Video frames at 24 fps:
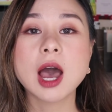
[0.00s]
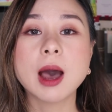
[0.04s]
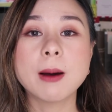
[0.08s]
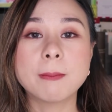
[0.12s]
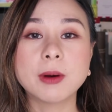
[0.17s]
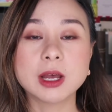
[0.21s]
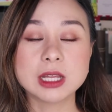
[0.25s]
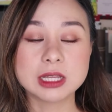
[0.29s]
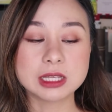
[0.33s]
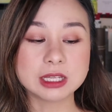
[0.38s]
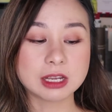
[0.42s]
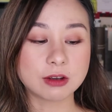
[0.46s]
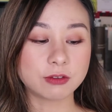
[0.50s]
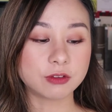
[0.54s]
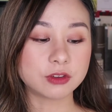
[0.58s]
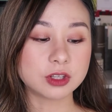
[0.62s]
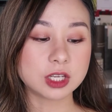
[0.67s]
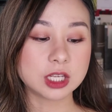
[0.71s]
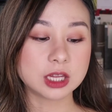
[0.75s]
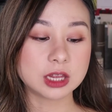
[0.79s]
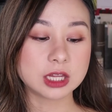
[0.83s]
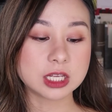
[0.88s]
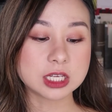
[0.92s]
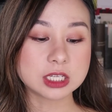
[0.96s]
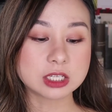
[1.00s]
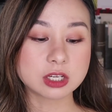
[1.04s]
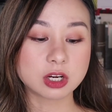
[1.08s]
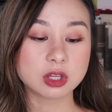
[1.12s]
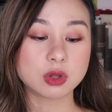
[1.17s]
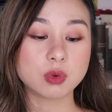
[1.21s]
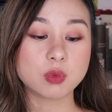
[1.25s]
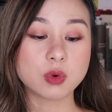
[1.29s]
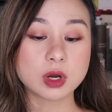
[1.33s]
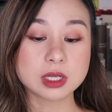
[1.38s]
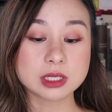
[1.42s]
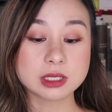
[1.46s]
but definitely these are
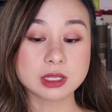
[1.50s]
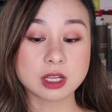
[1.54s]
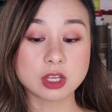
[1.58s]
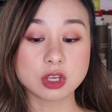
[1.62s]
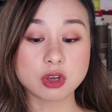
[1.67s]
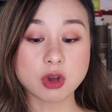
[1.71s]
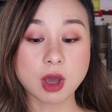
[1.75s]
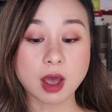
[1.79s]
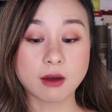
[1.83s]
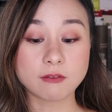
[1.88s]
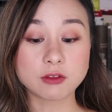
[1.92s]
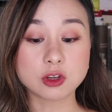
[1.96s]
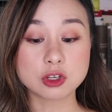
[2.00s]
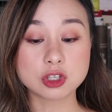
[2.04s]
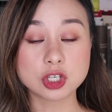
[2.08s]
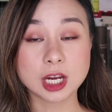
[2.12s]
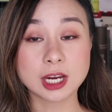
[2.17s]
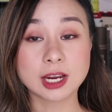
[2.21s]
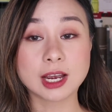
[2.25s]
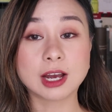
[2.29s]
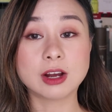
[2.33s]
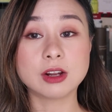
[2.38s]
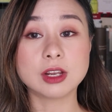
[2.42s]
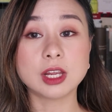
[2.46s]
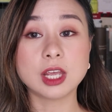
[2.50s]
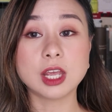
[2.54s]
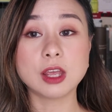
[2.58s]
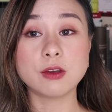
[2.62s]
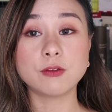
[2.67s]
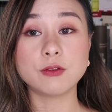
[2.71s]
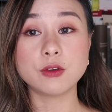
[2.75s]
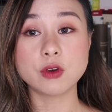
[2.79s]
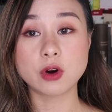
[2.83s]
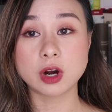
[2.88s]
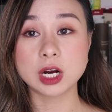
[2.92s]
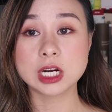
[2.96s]
the ones that you have to check out
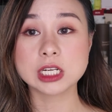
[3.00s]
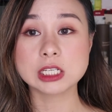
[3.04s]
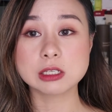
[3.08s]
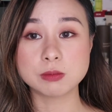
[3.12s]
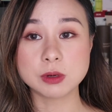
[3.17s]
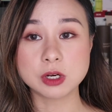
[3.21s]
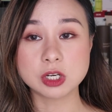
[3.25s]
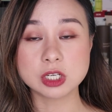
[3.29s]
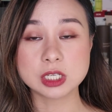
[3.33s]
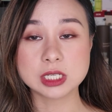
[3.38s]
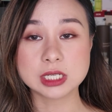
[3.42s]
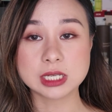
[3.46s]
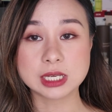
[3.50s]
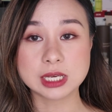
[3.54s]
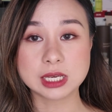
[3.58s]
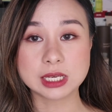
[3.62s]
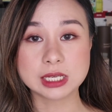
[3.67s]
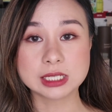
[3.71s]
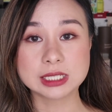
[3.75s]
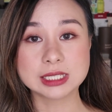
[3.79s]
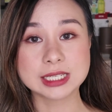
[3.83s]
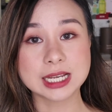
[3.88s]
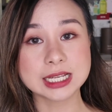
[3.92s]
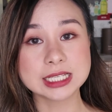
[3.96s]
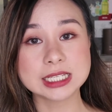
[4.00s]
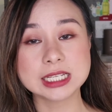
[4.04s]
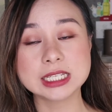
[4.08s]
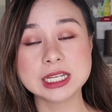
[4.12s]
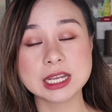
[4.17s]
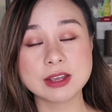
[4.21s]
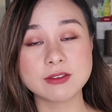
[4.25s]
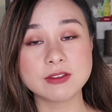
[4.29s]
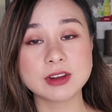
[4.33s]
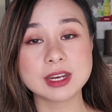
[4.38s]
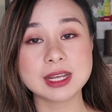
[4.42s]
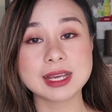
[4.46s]
if you are experiencing
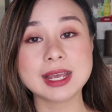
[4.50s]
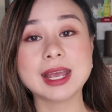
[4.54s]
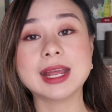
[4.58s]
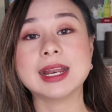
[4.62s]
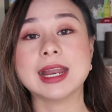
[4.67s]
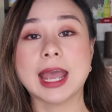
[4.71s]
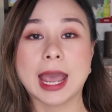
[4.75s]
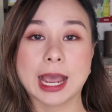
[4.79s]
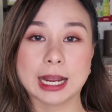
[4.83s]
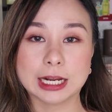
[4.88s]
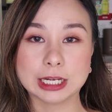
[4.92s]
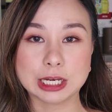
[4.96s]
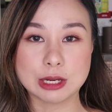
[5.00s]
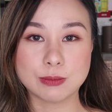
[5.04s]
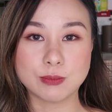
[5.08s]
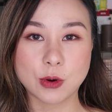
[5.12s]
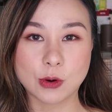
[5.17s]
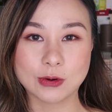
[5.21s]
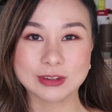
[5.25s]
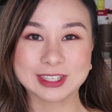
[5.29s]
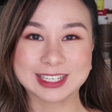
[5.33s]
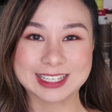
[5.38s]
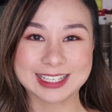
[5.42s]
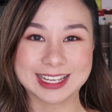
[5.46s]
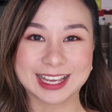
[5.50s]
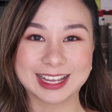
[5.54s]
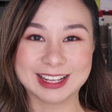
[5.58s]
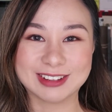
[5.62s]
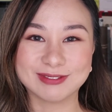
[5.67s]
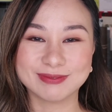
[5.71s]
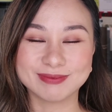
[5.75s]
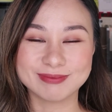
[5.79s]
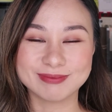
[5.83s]
sensitivity and acne prone skin.